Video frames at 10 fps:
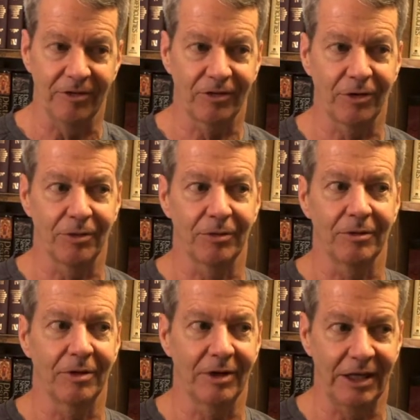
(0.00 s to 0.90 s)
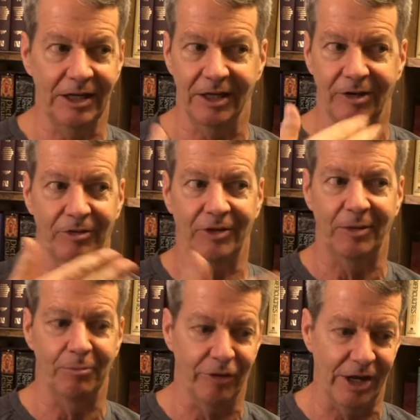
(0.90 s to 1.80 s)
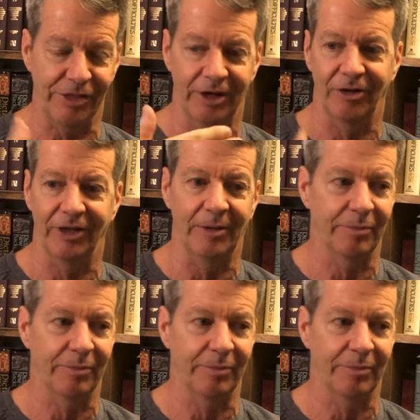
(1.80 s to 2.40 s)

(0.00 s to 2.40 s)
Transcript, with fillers: So he didn't understand breath and all that,